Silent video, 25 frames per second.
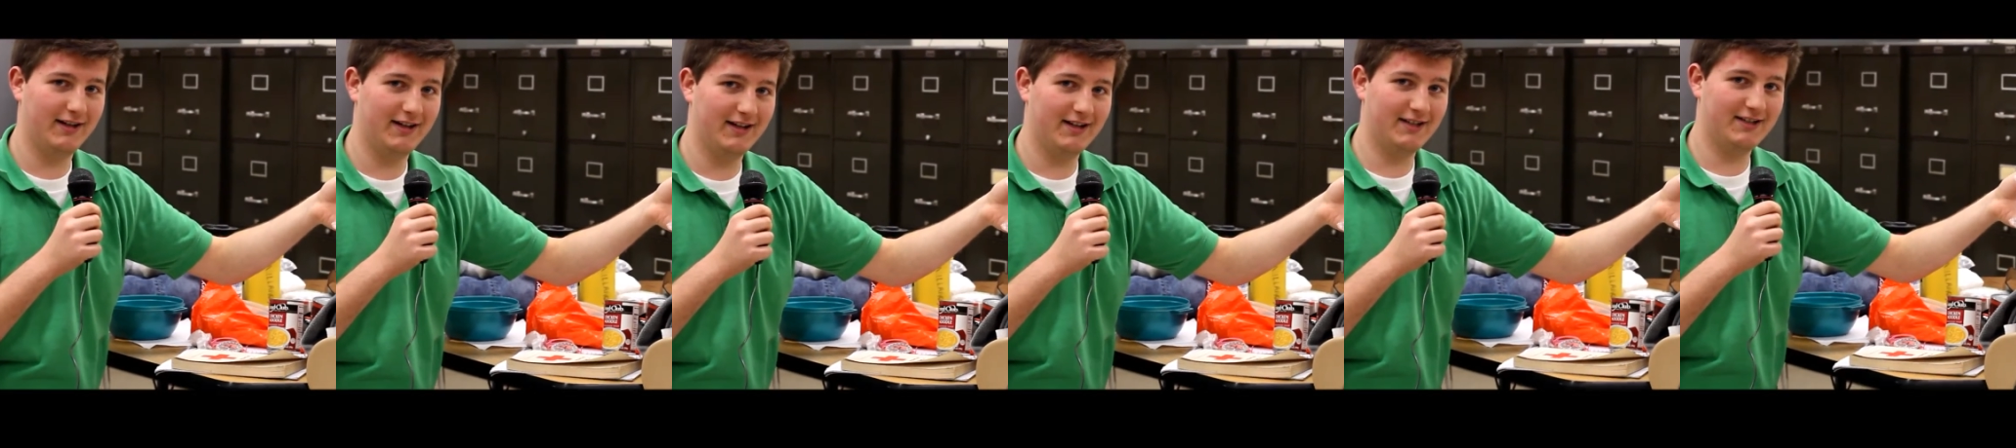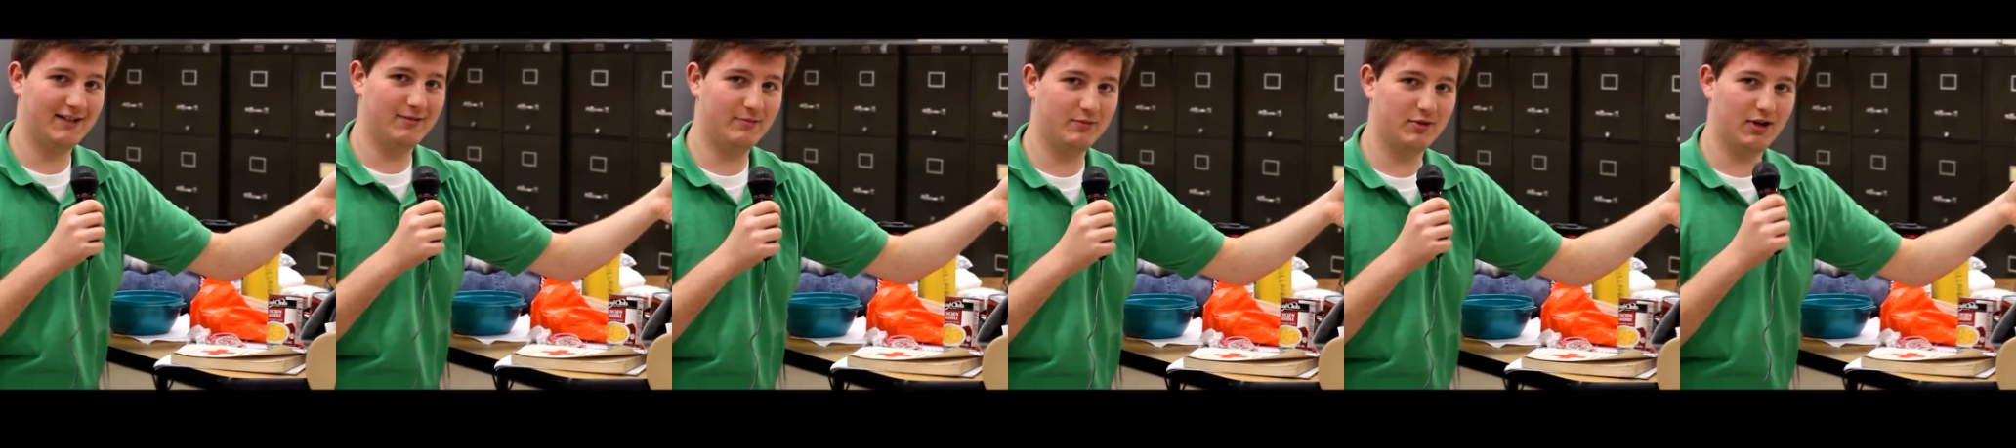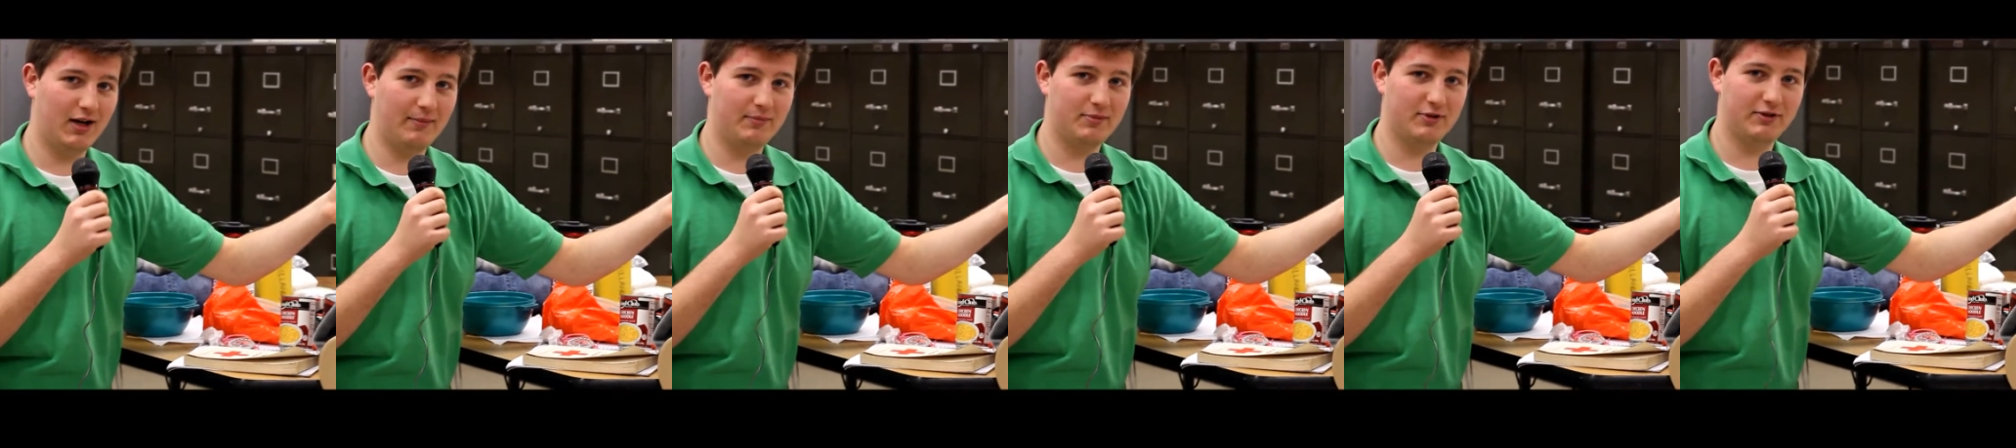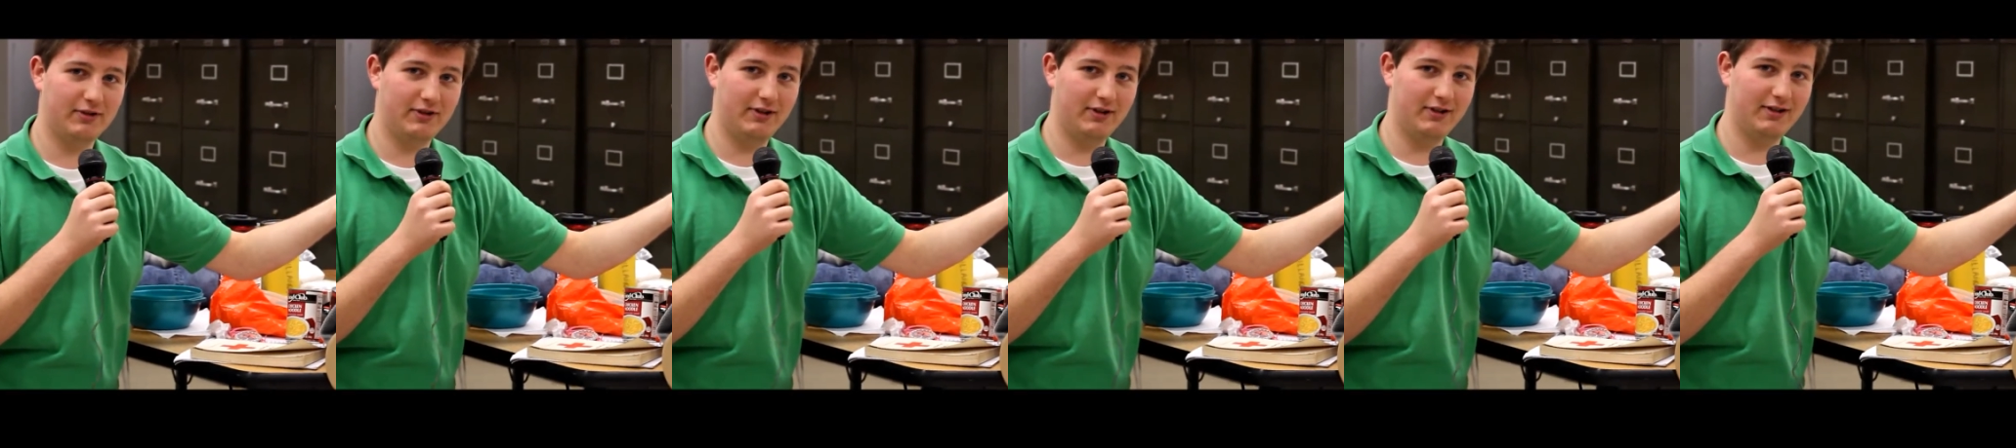It seems
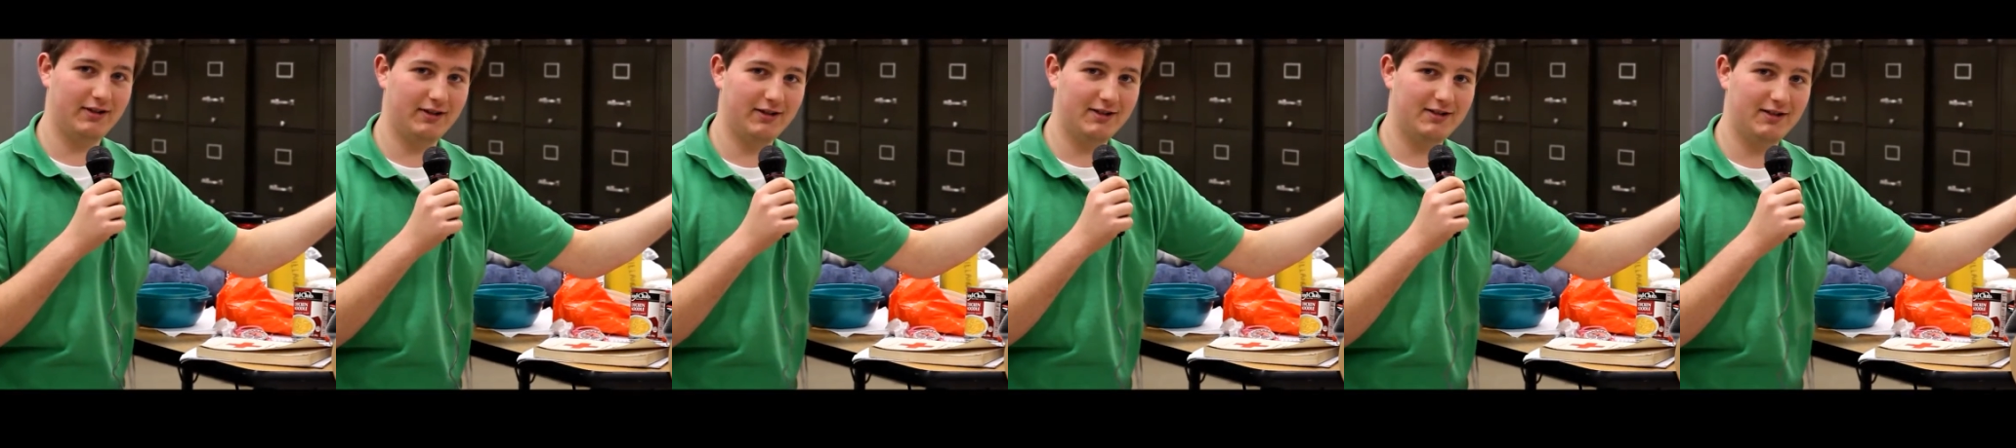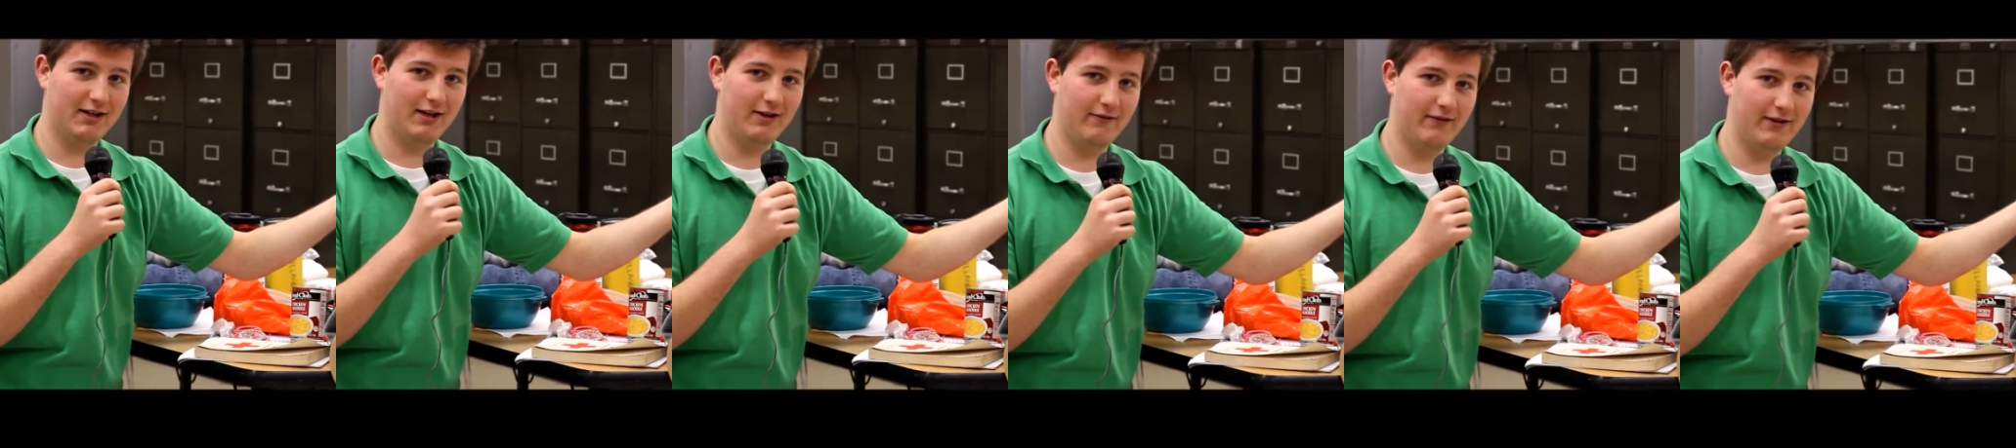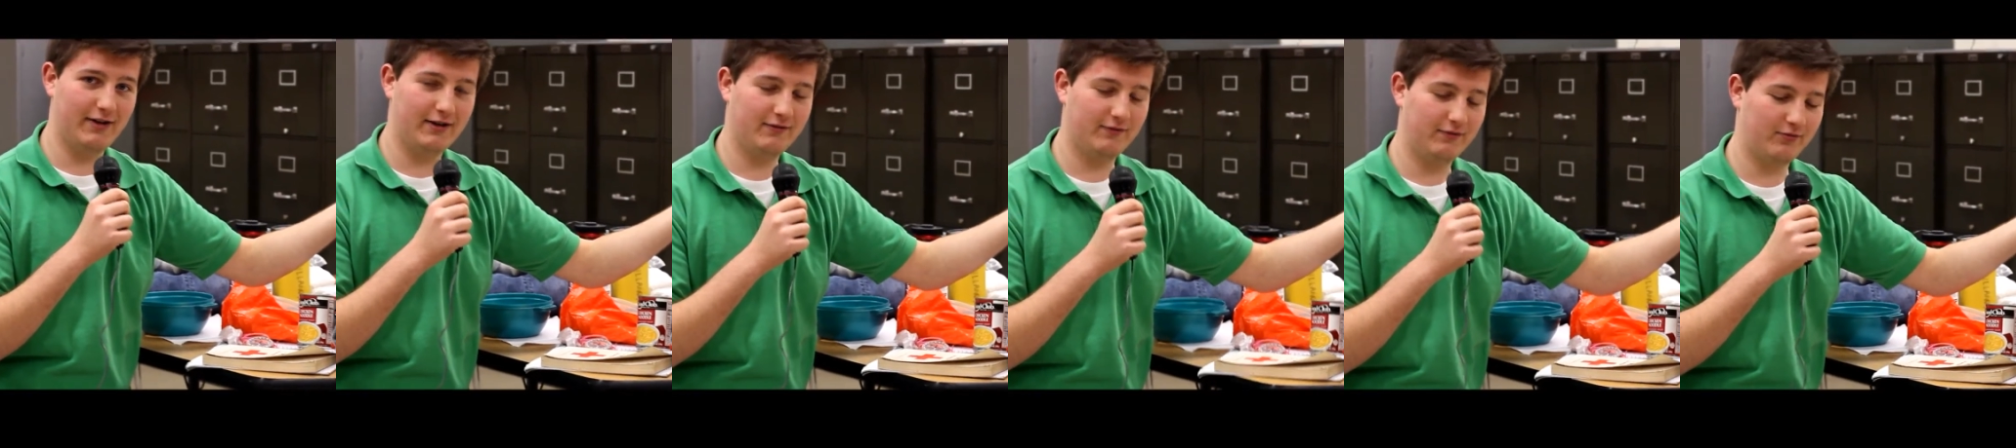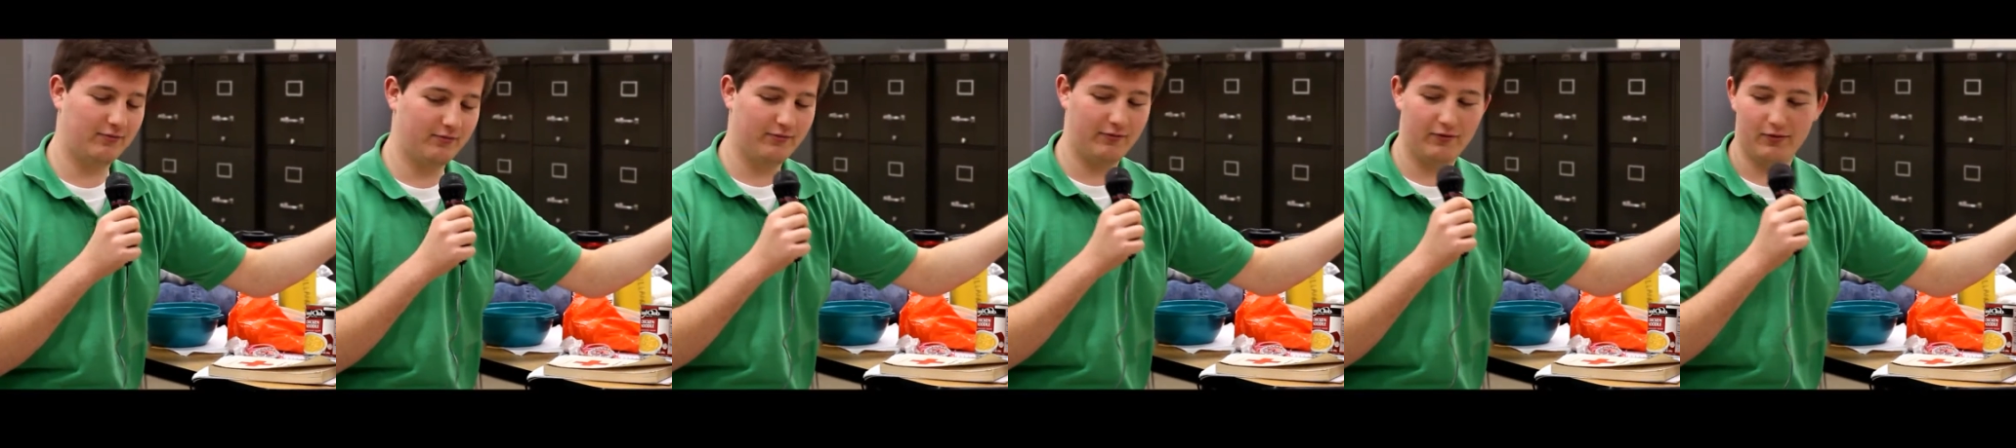obsolete in this day of age
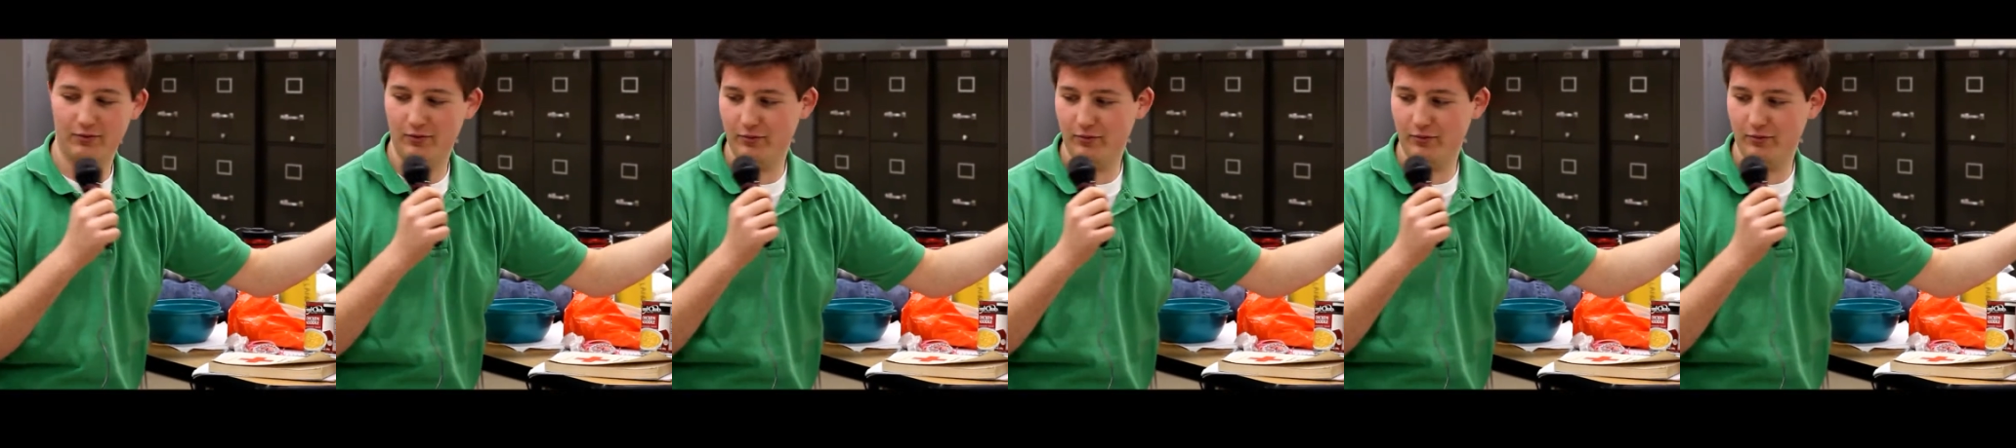for